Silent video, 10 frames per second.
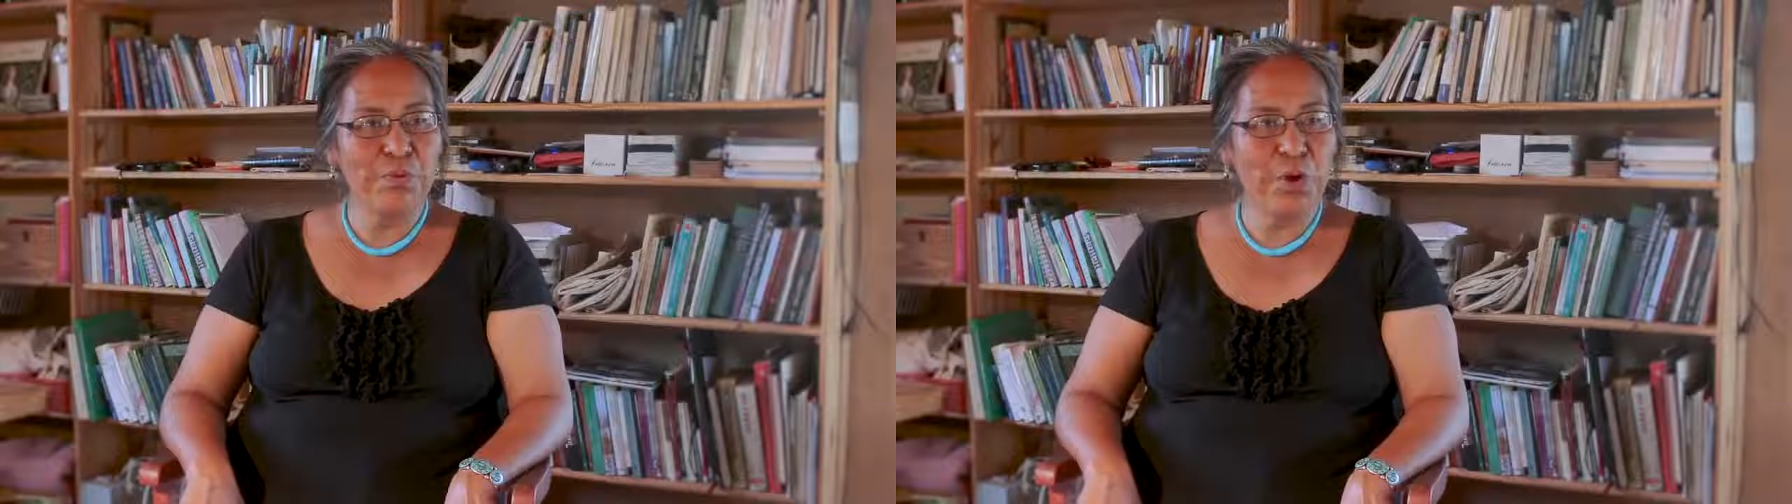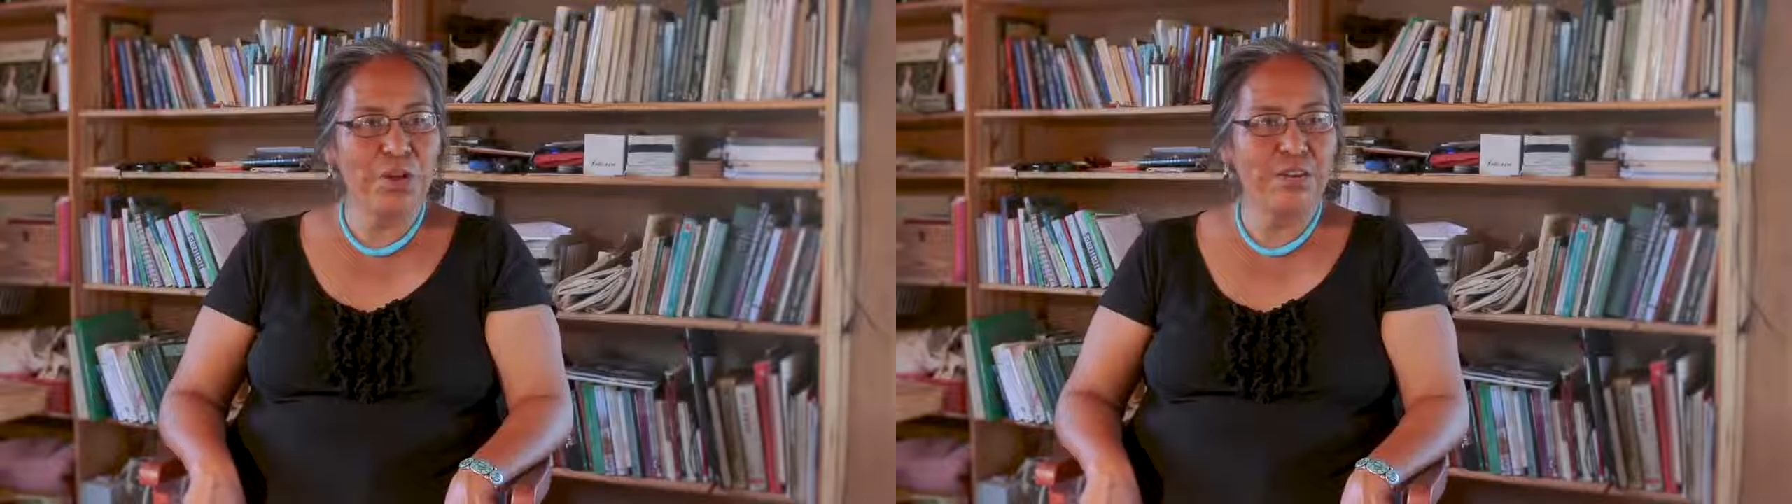
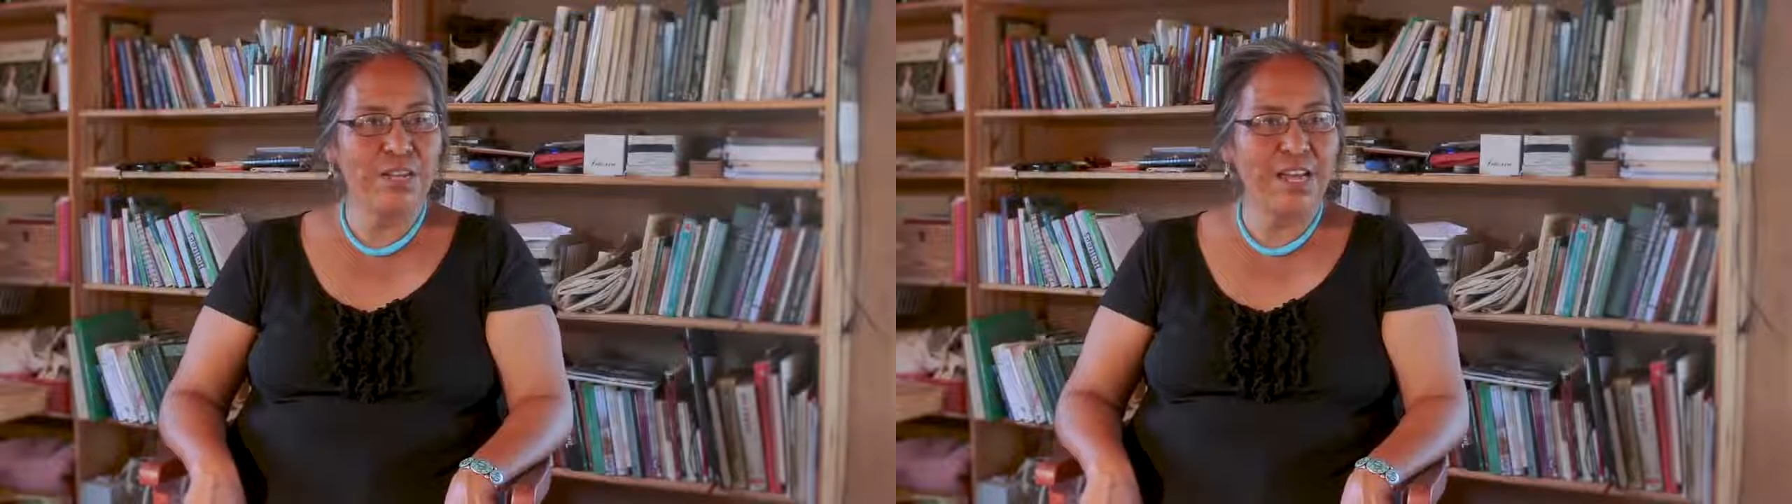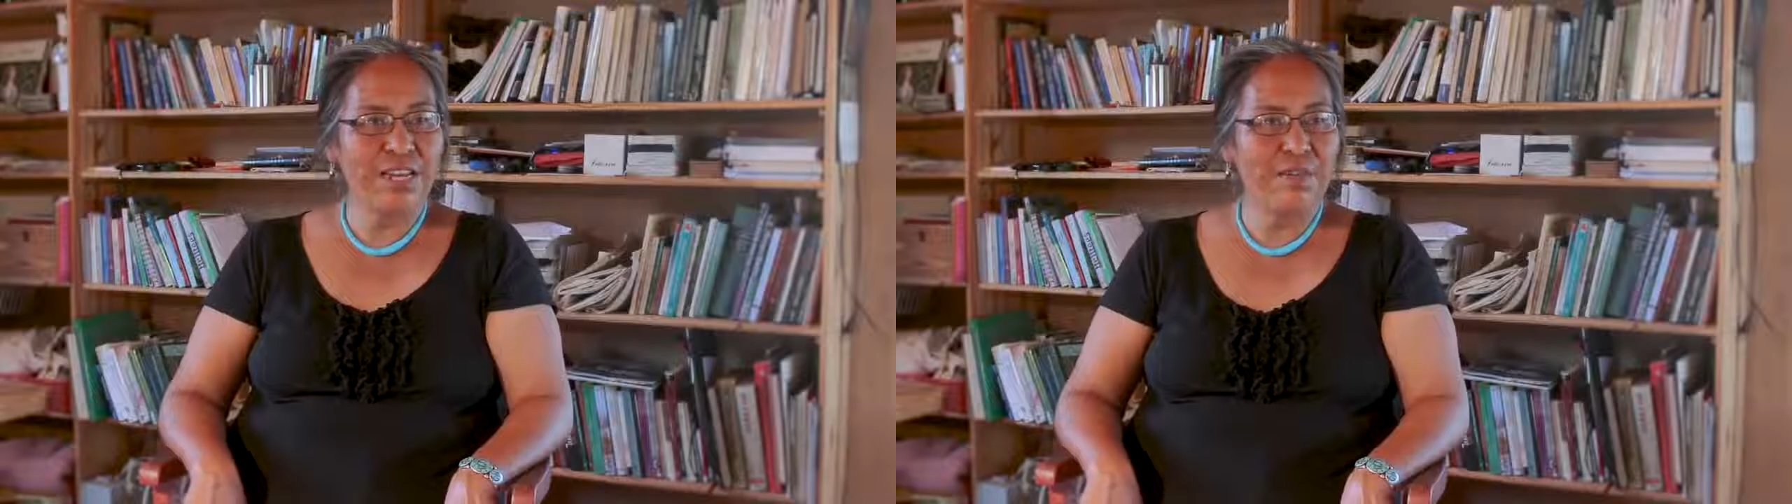water
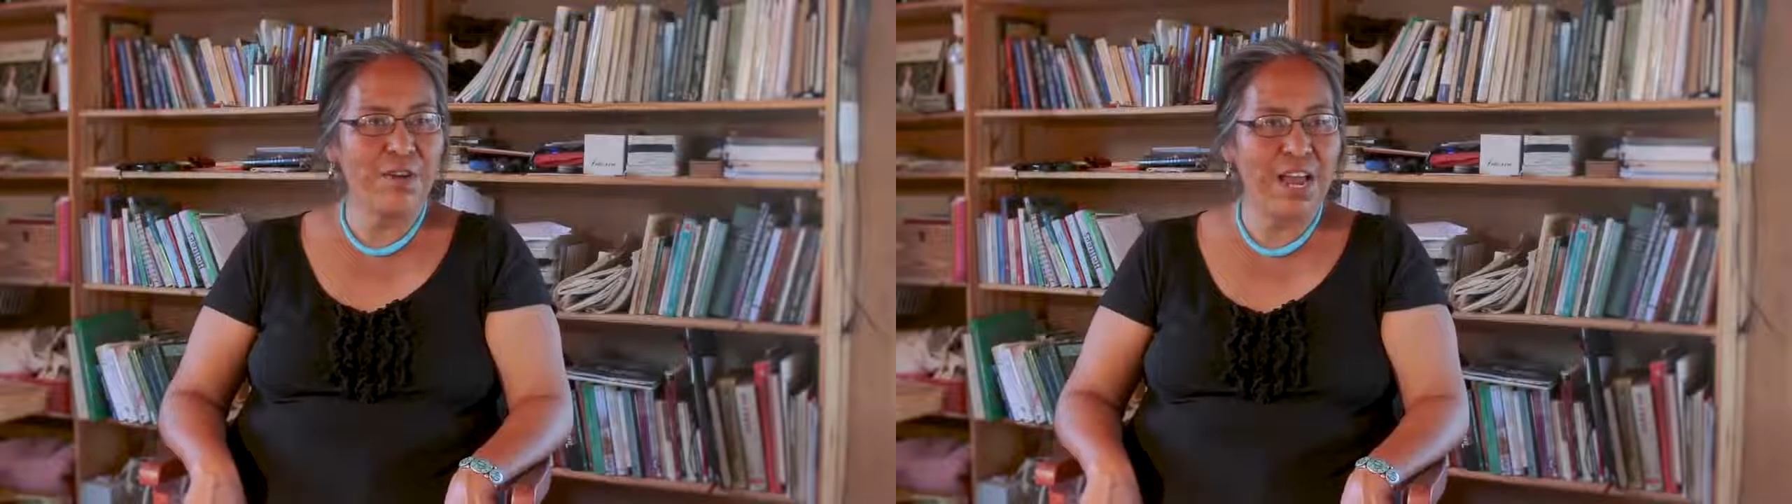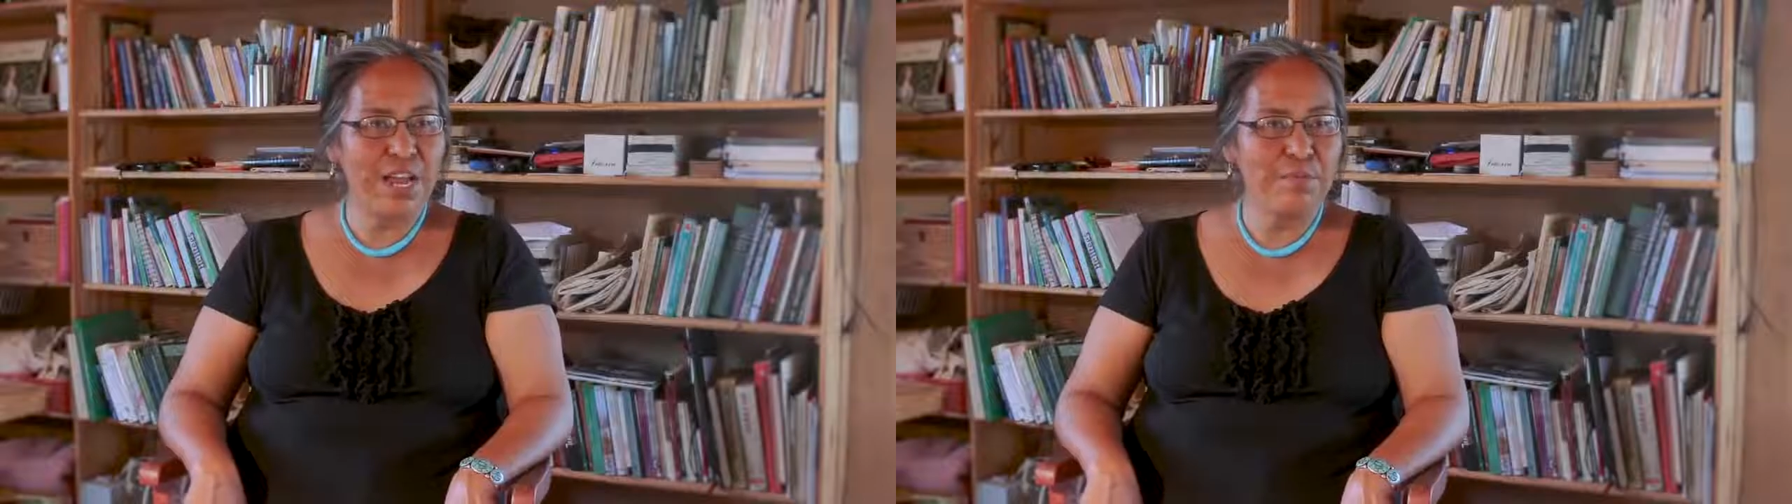like I
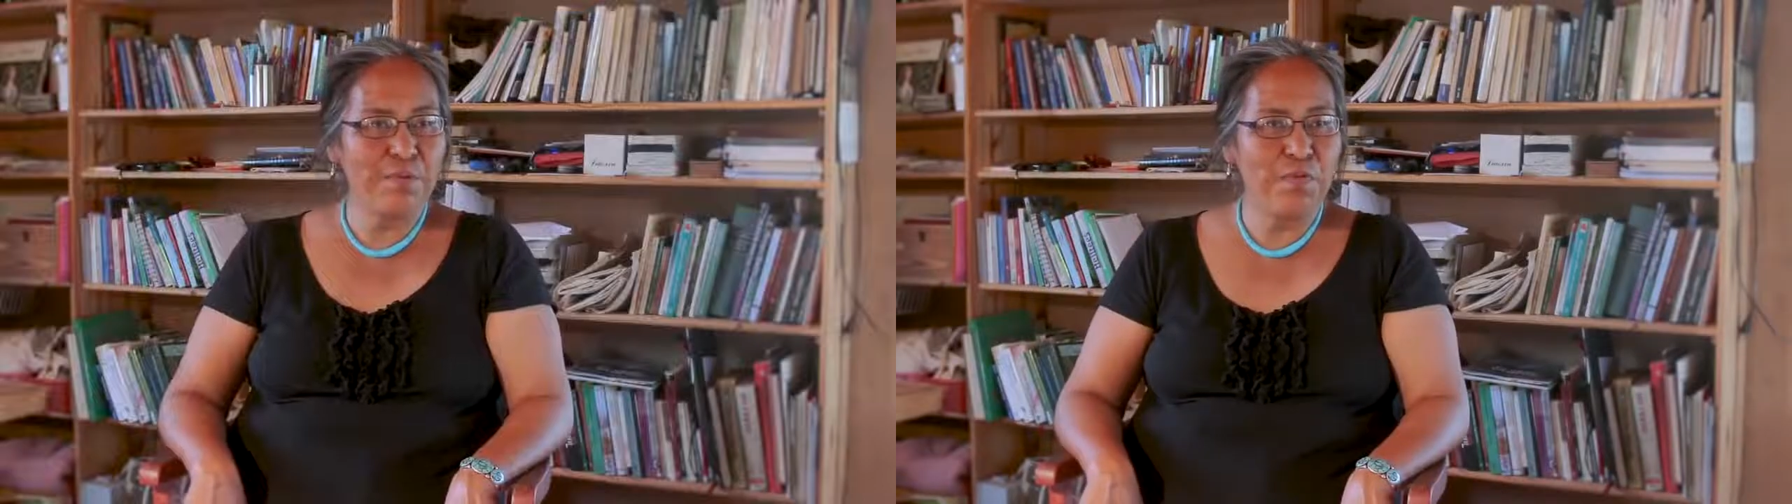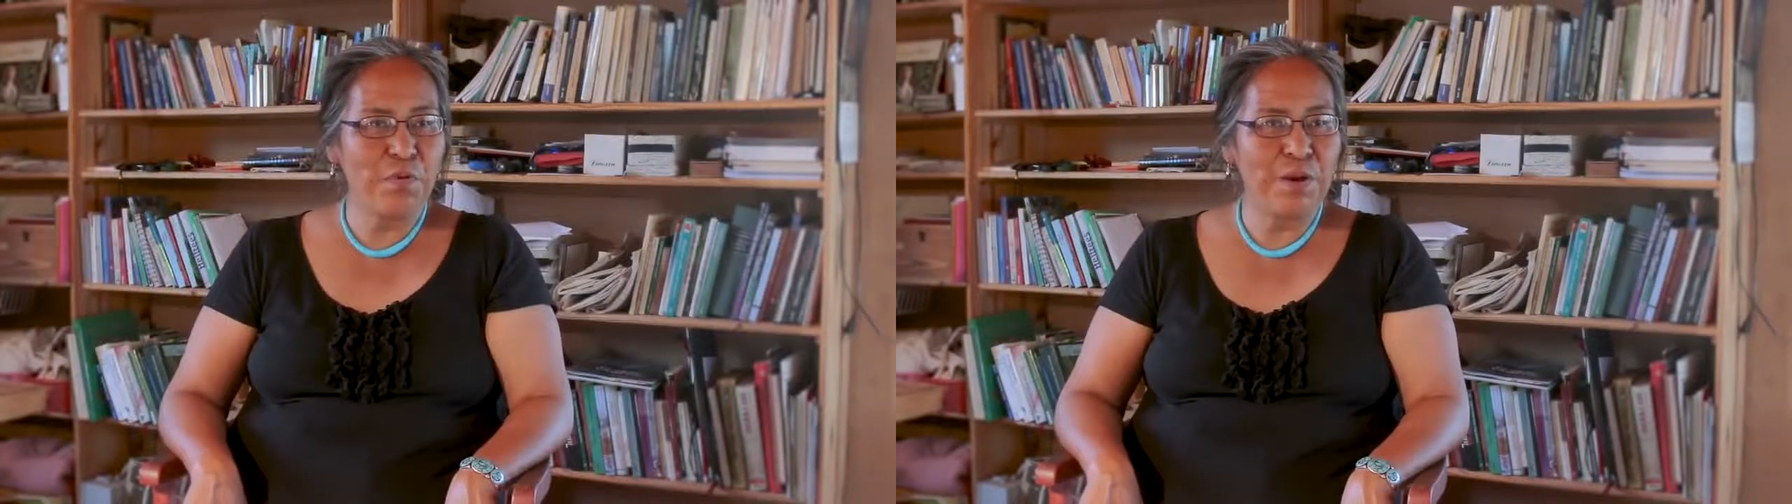never had
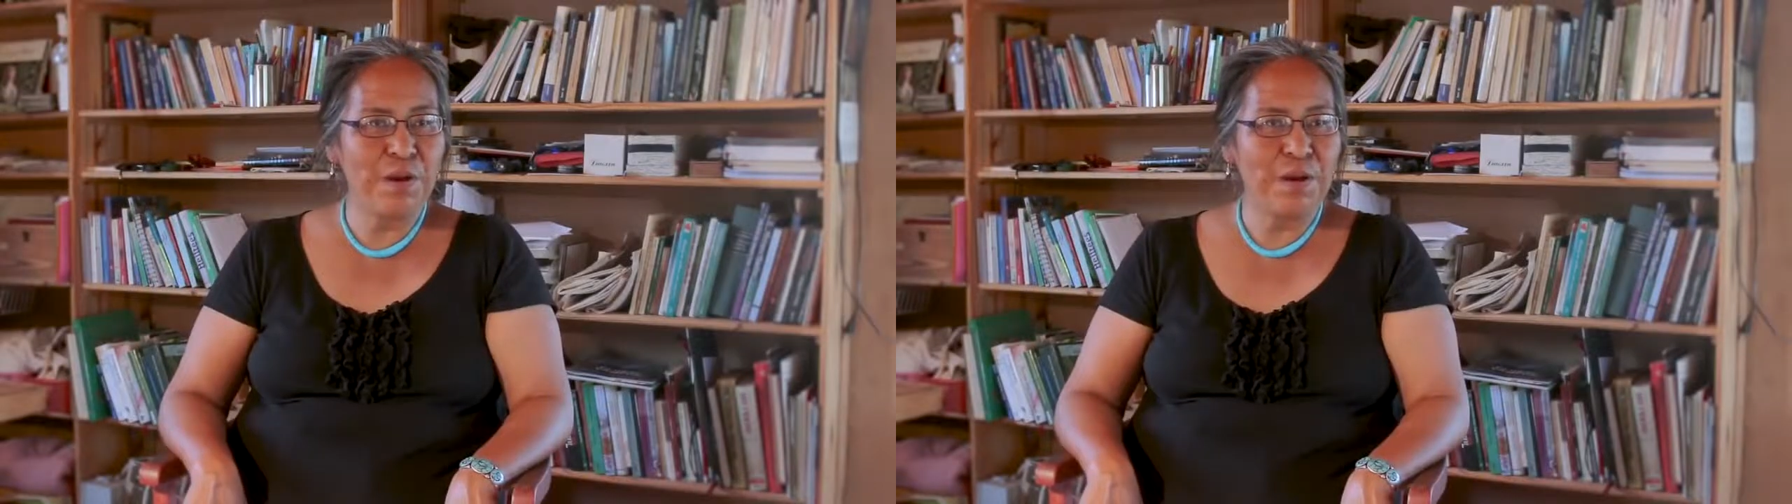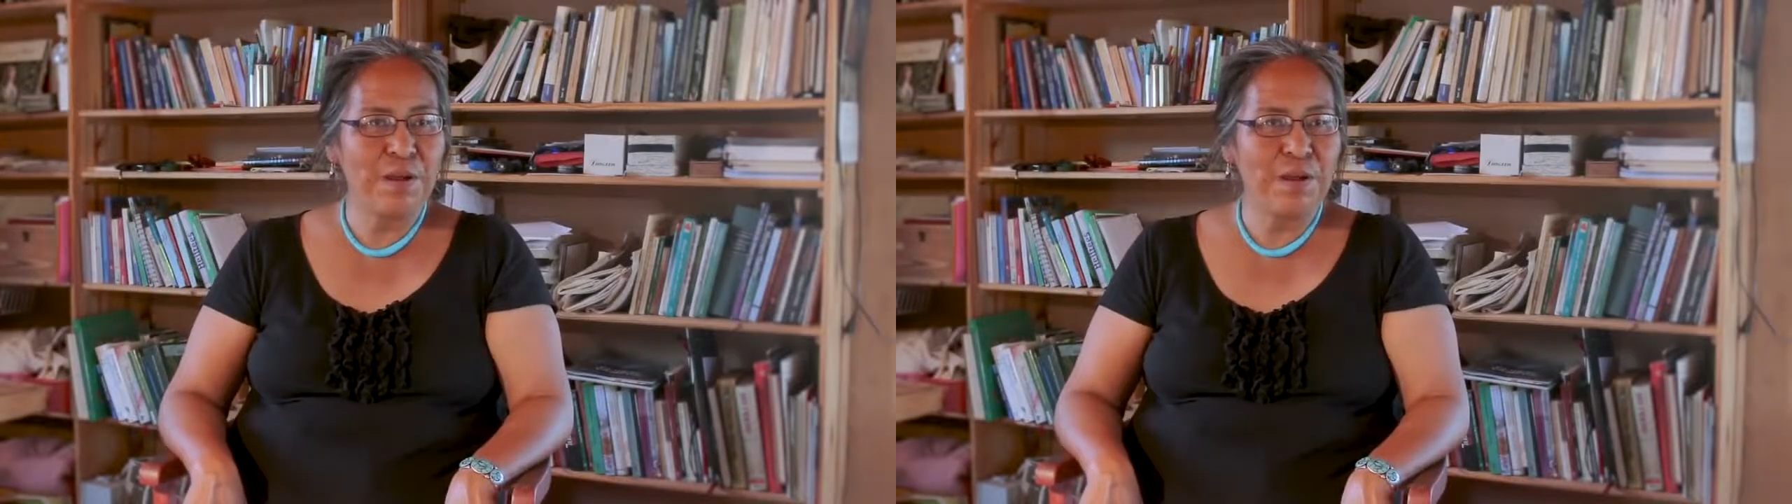before,